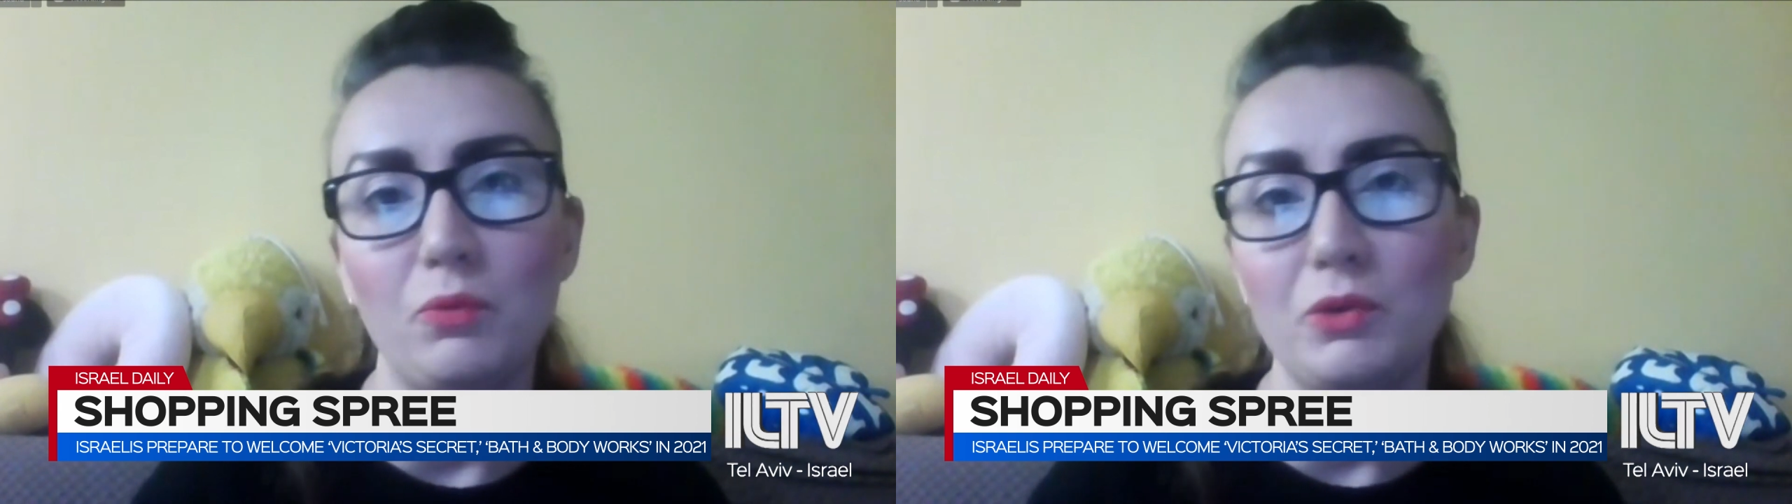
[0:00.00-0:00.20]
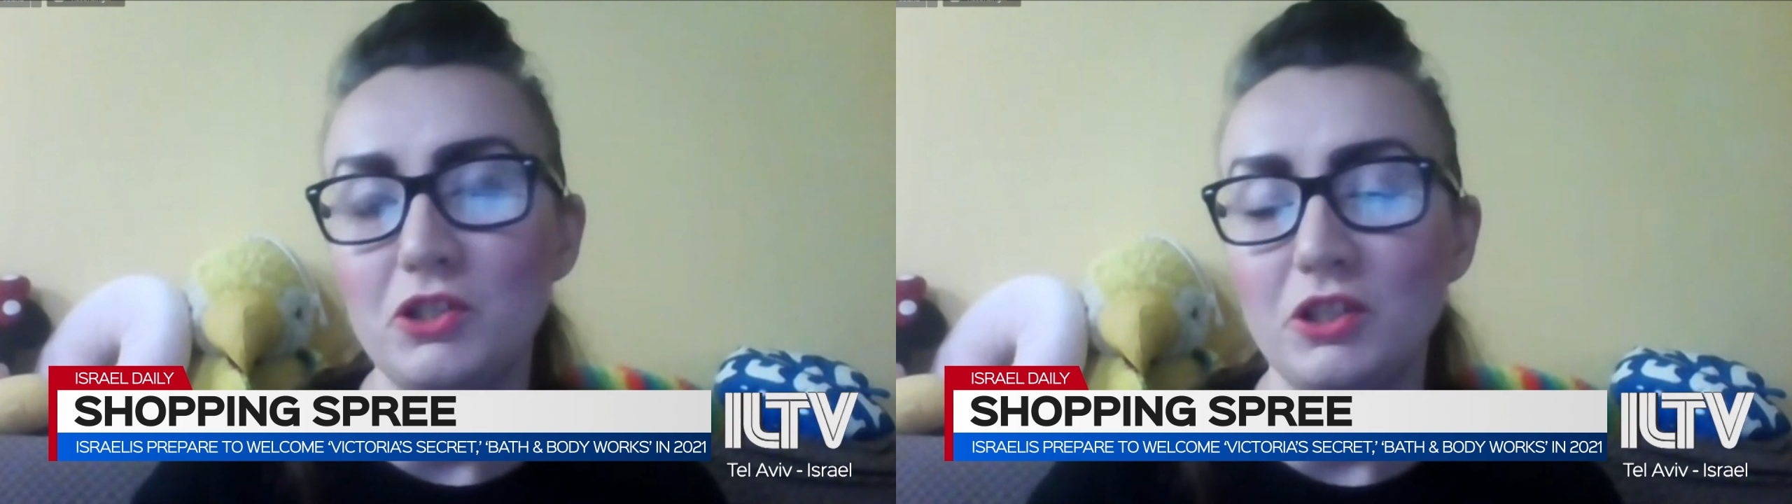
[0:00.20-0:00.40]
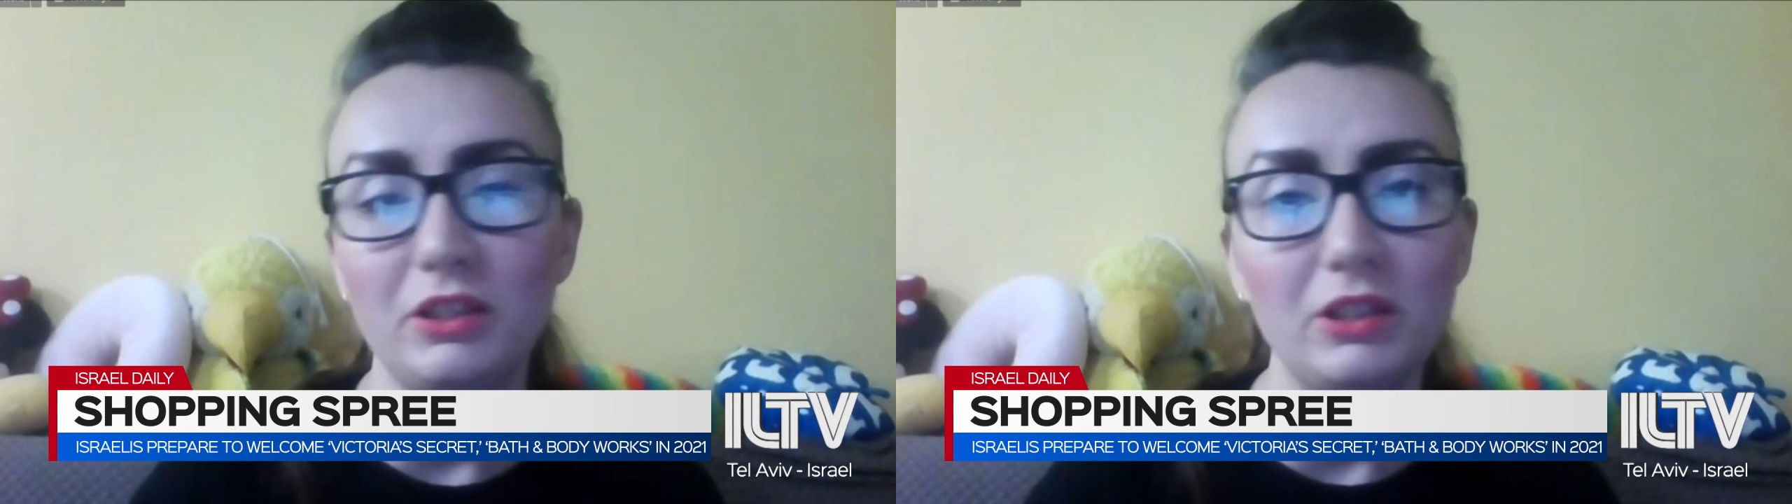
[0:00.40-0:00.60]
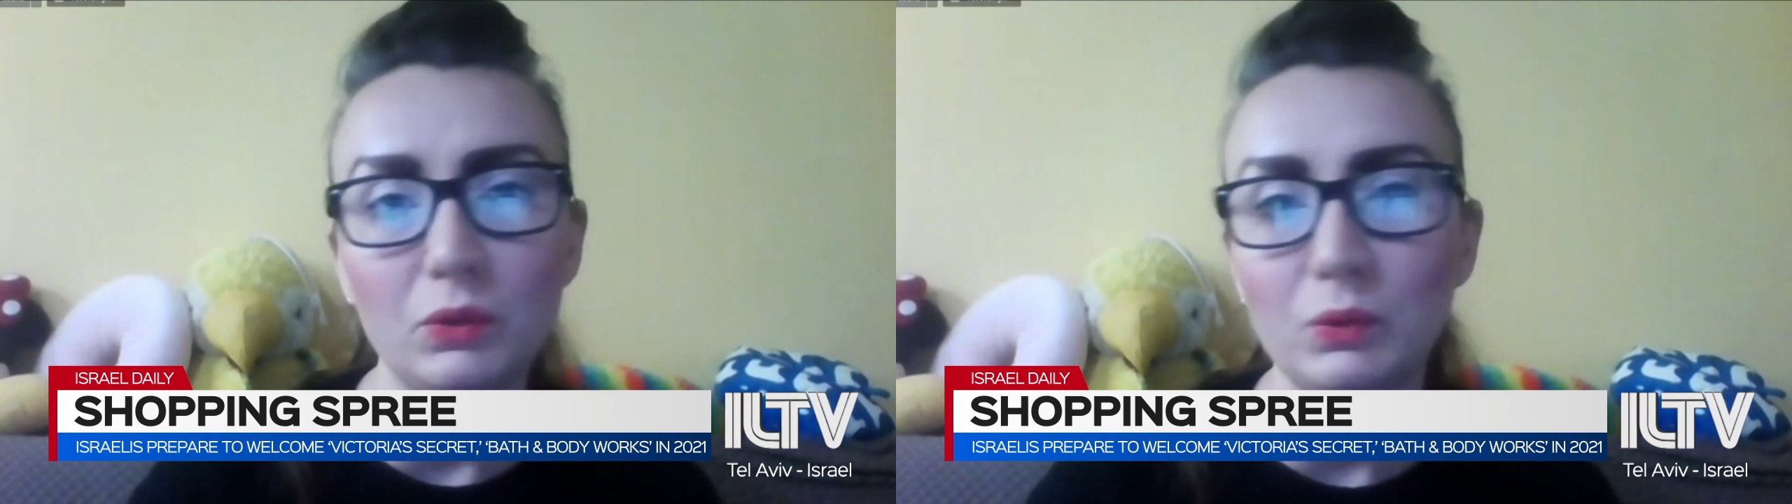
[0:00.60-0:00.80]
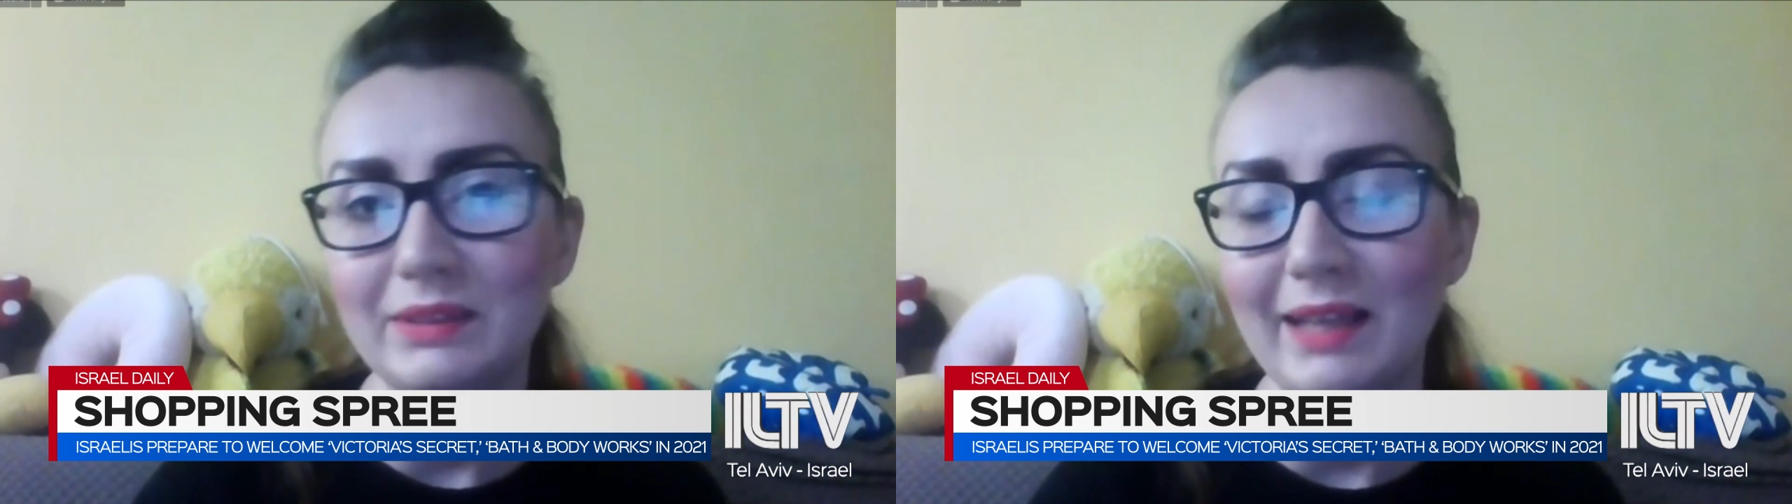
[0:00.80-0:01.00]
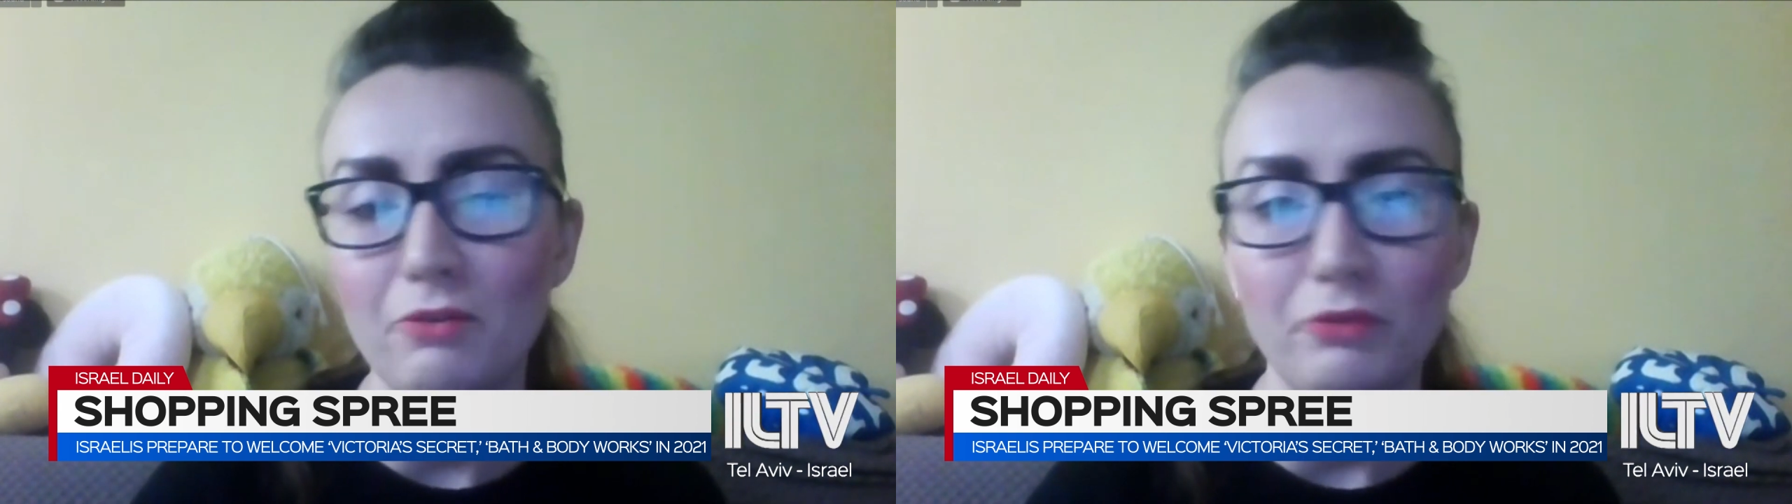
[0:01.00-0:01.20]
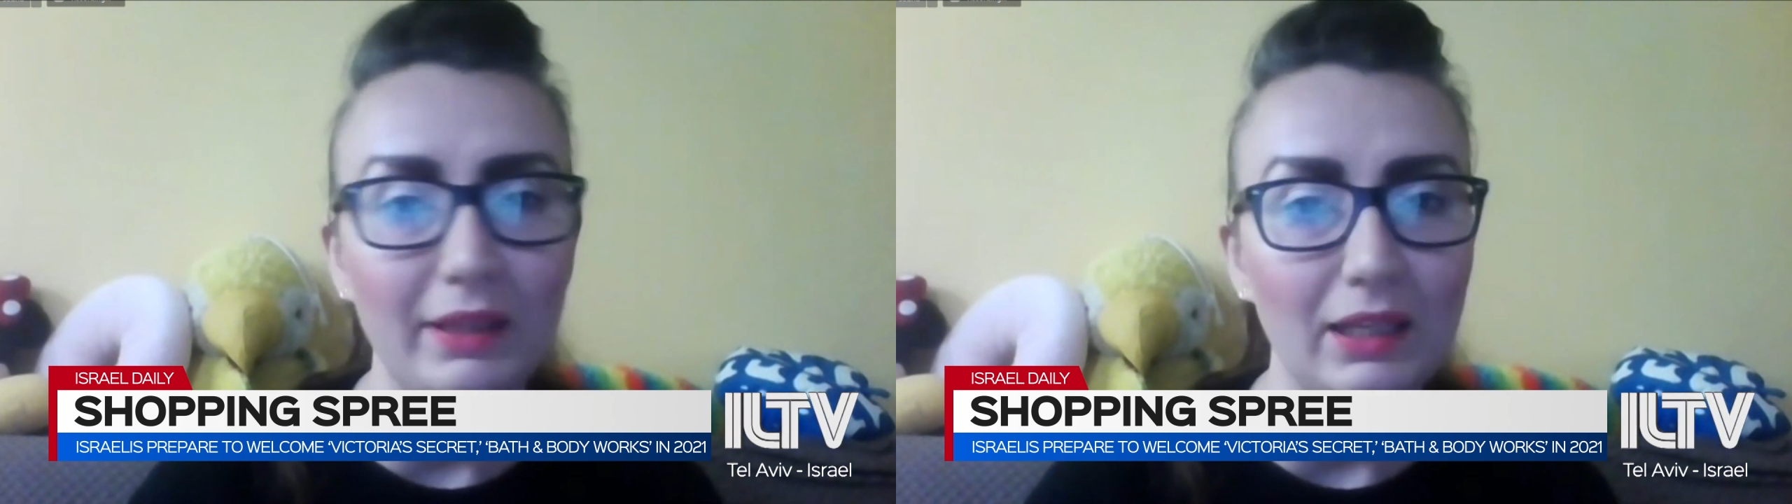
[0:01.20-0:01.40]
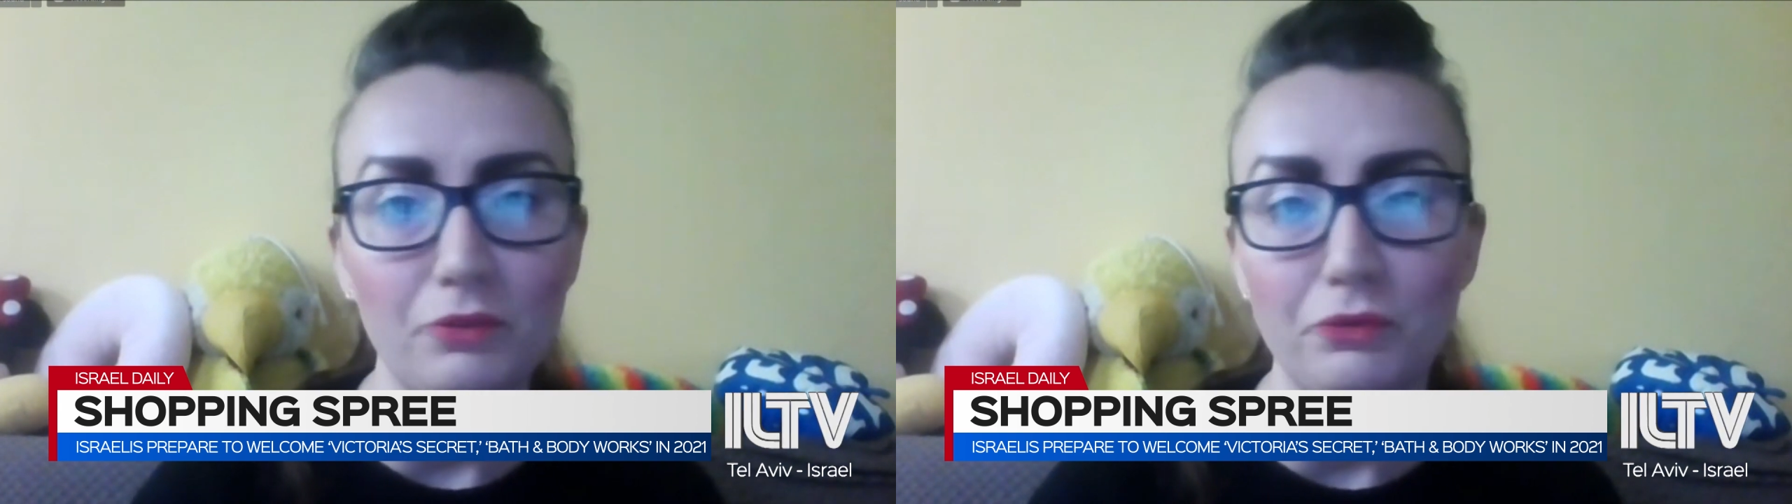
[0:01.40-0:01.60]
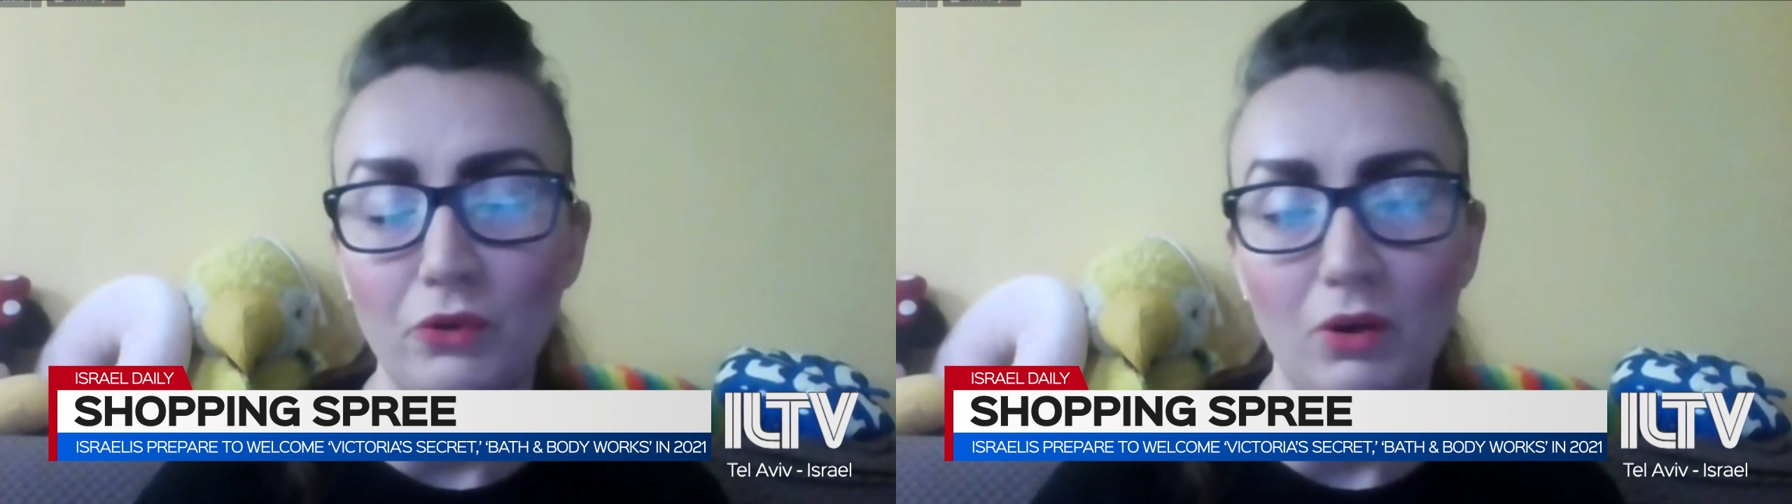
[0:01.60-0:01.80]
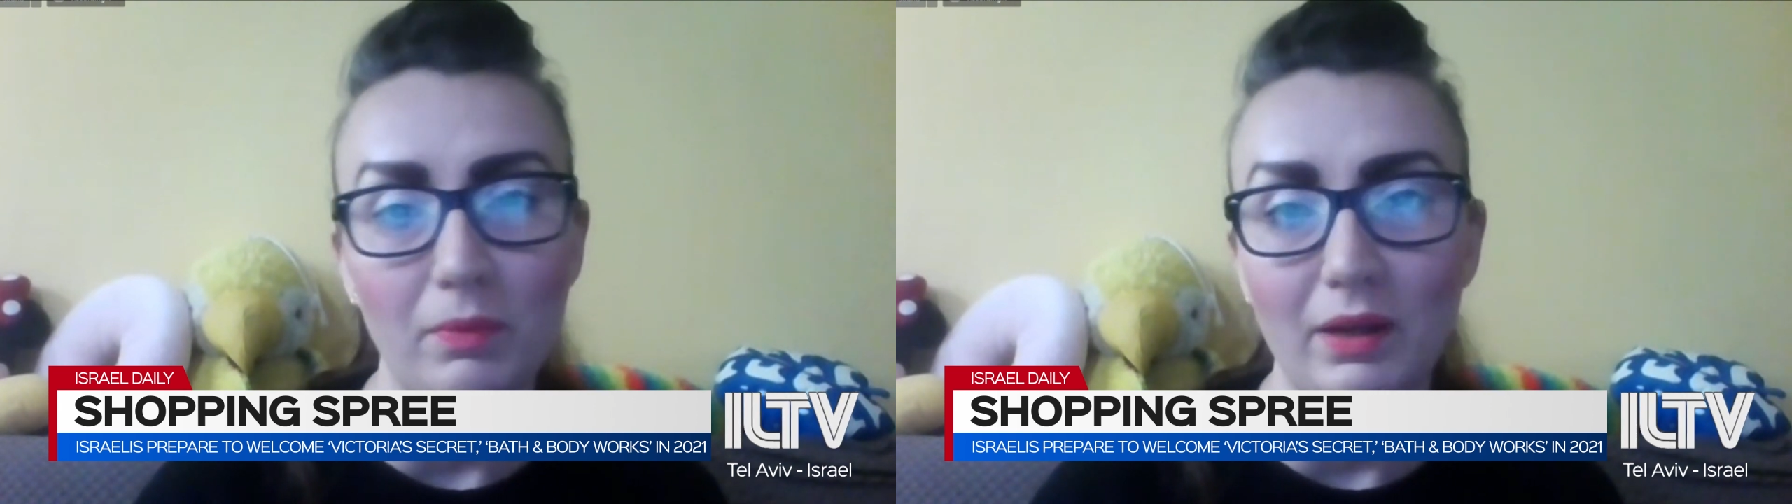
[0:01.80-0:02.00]
which includes everything
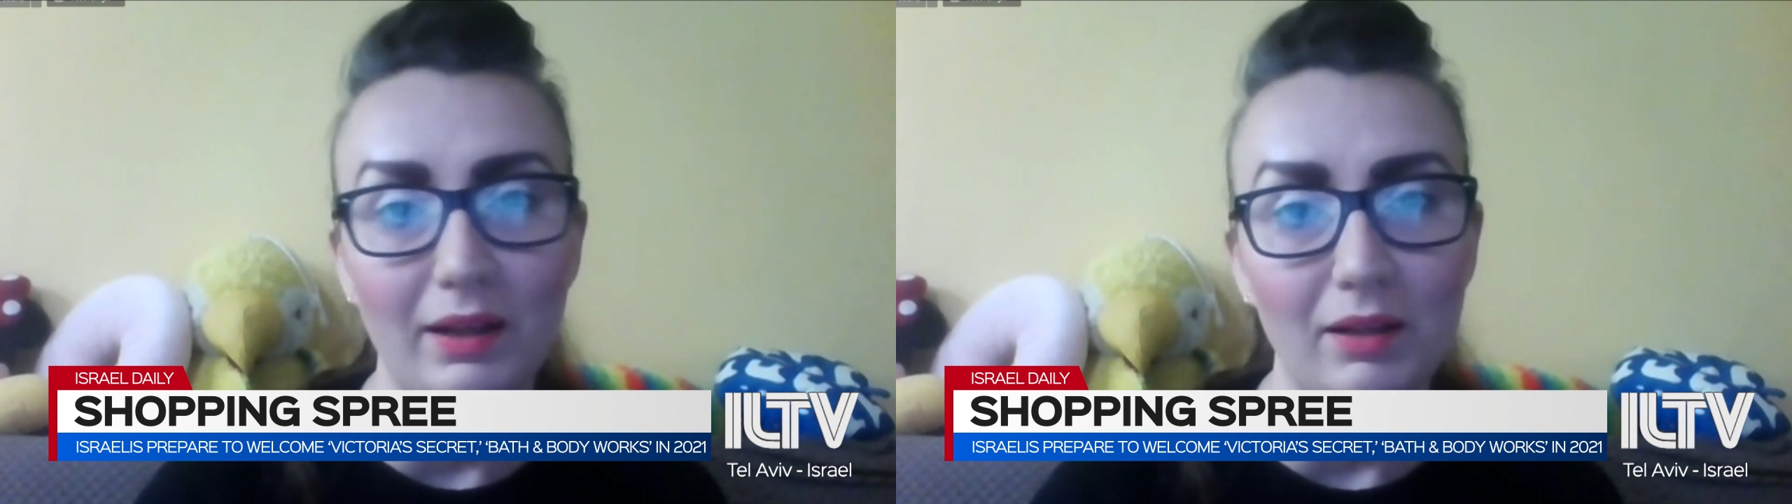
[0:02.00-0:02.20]
from